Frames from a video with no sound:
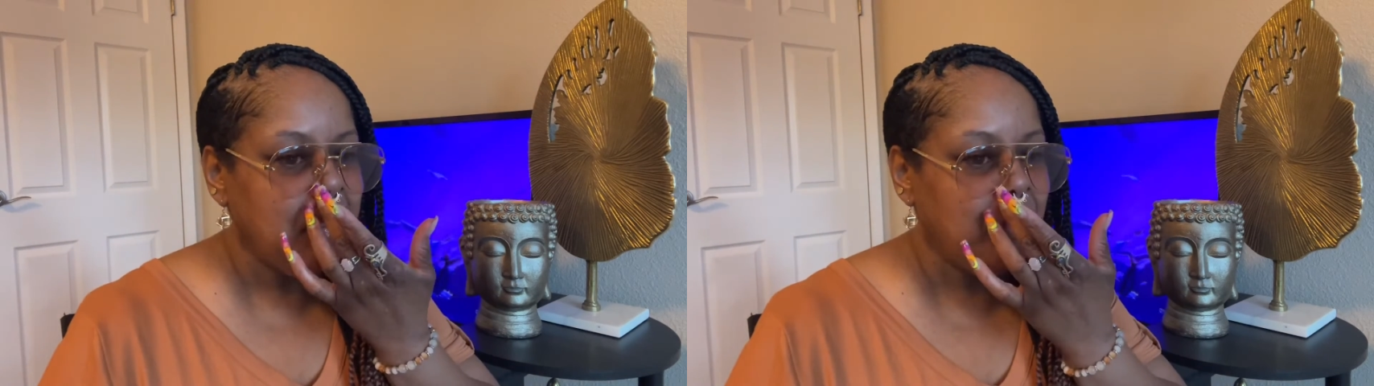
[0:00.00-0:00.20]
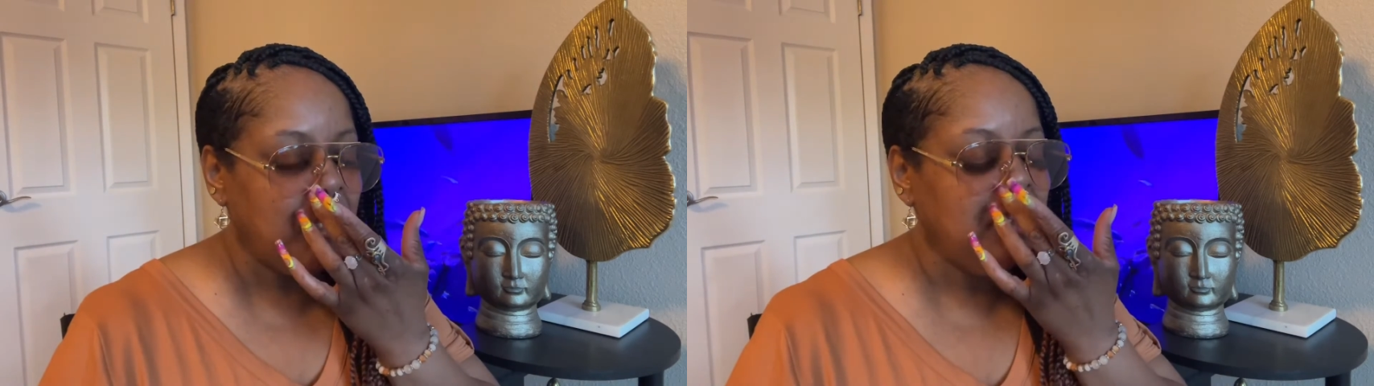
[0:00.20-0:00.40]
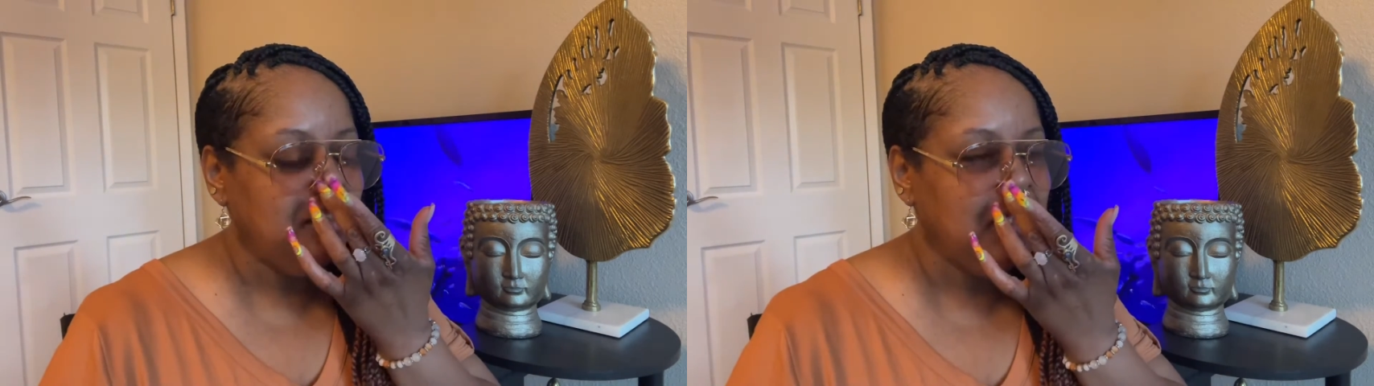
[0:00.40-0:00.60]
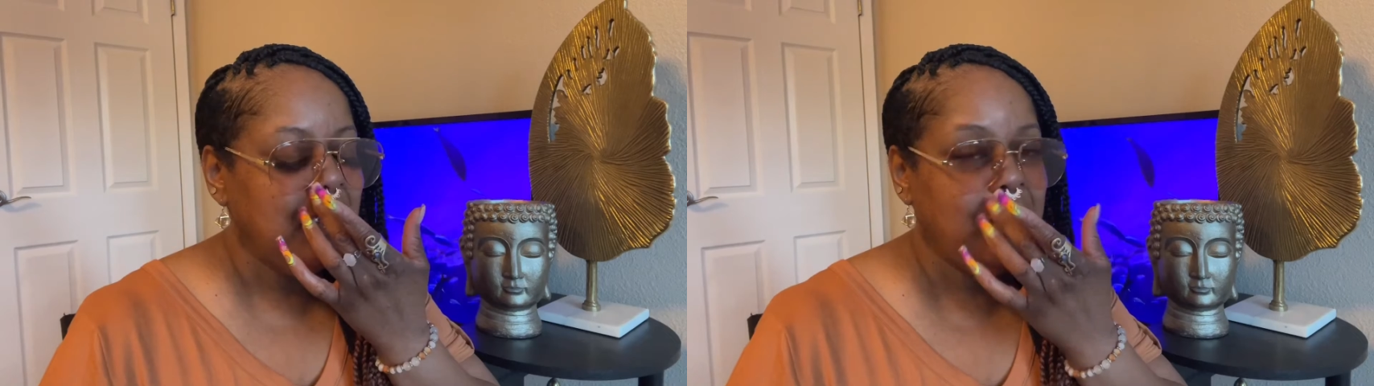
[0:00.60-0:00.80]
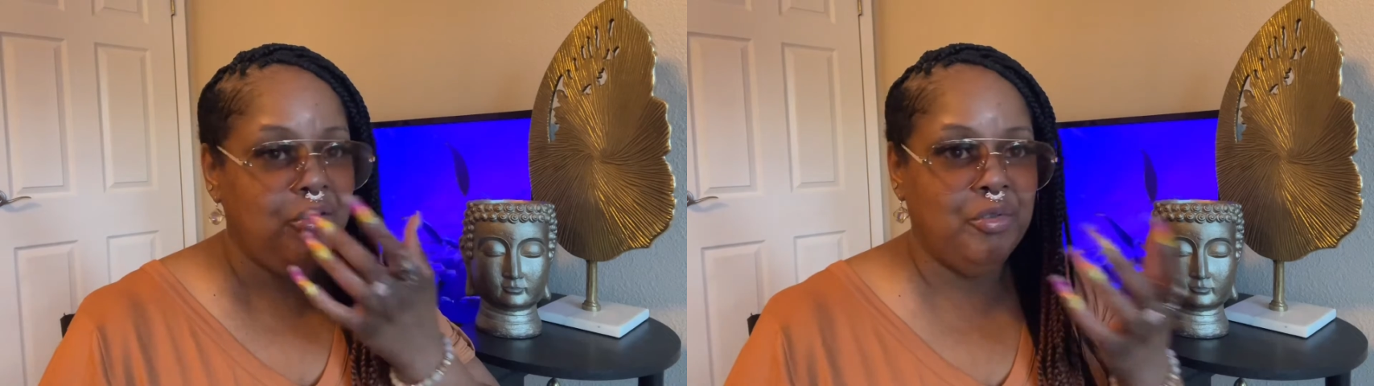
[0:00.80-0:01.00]

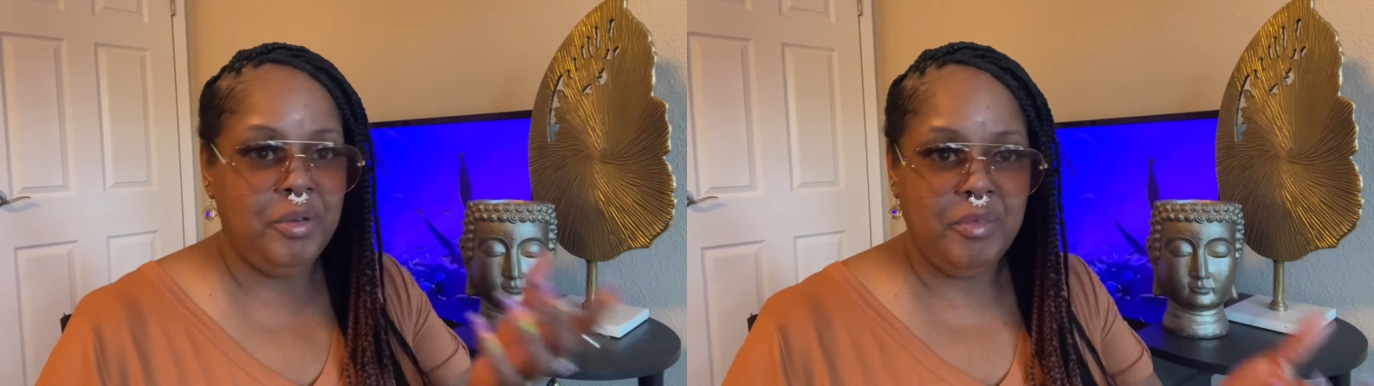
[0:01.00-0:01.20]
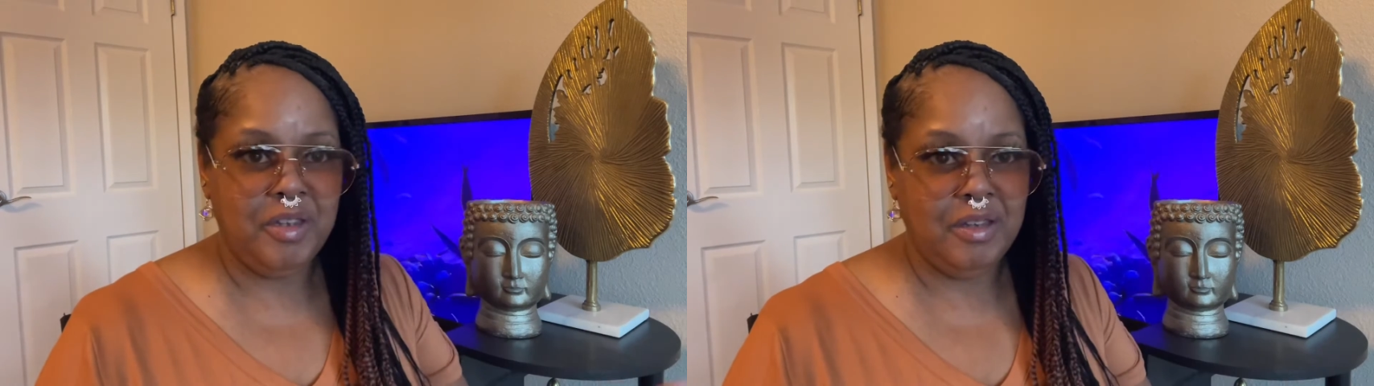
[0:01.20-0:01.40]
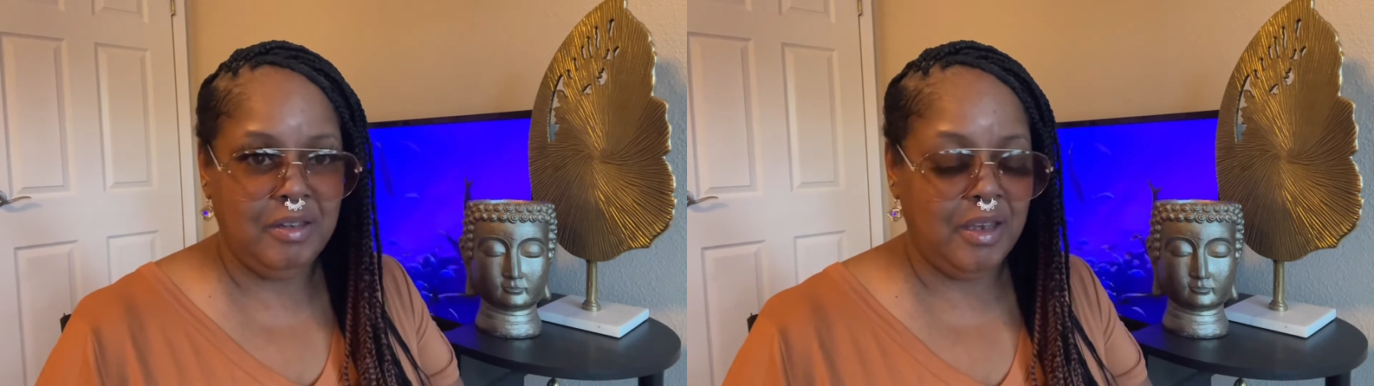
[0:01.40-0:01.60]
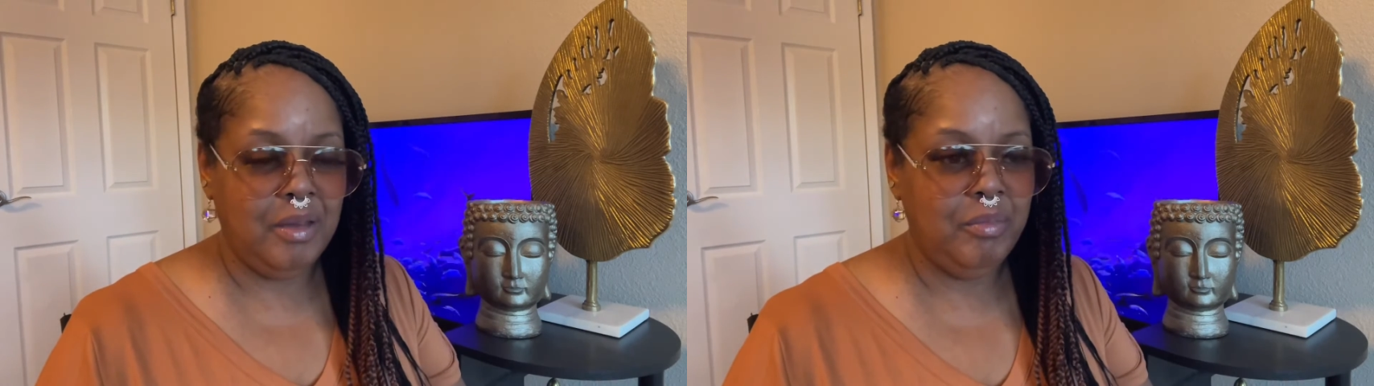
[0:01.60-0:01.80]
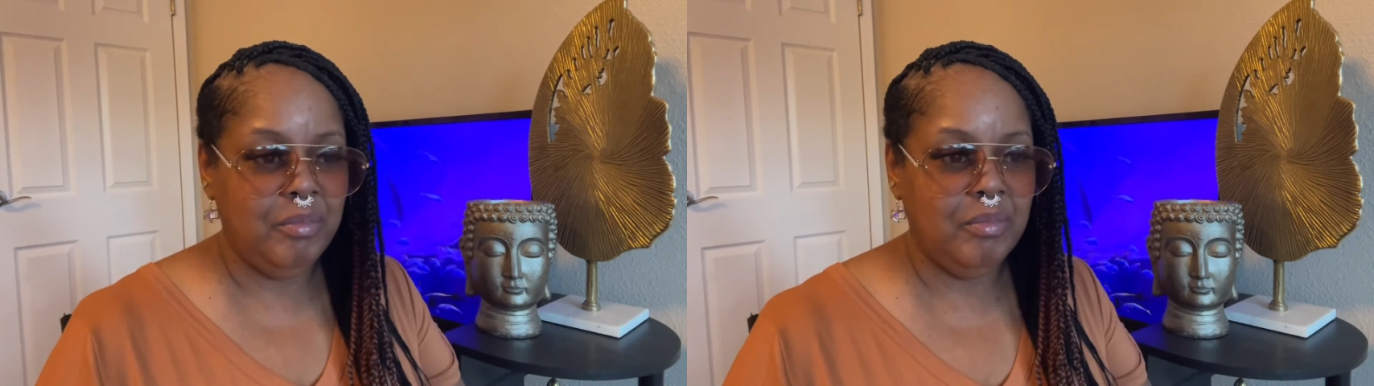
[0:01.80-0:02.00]
Basically, the dream is the
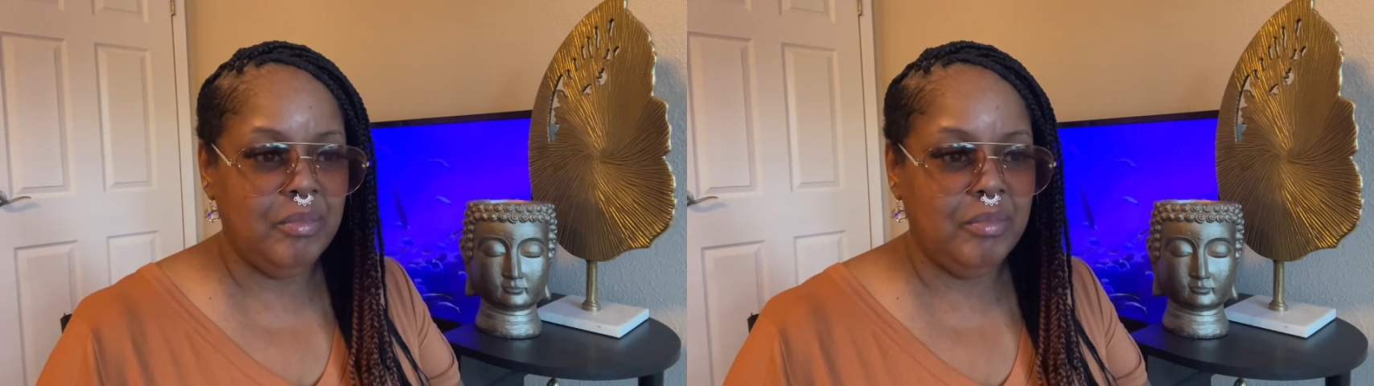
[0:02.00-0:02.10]
same.